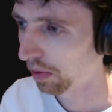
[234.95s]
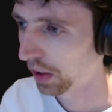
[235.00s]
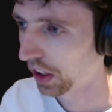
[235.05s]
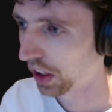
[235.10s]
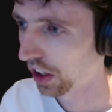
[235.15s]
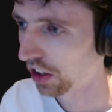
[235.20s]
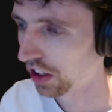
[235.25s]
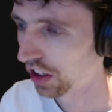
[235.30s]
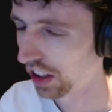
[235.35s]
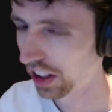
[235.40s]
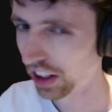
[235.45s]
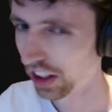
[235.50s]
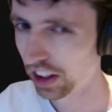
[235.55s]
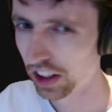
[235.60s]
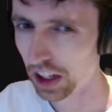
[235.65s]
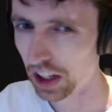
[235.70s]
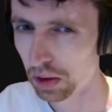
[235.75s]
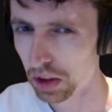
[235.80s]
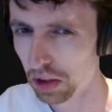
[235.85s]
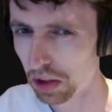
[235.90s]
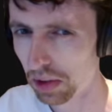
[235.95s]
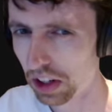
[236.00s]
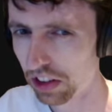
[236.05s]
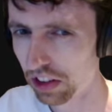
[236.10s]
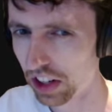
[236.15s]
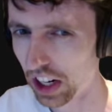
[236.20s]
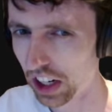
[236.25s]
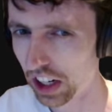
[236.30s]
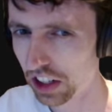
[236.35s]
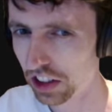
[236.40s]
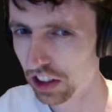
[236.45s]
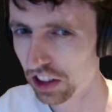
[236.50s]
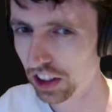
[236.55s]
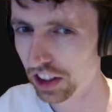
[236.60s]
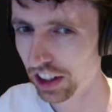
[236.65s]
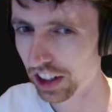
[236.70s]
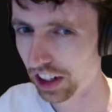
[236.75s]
but considering that that was a bit of an accident,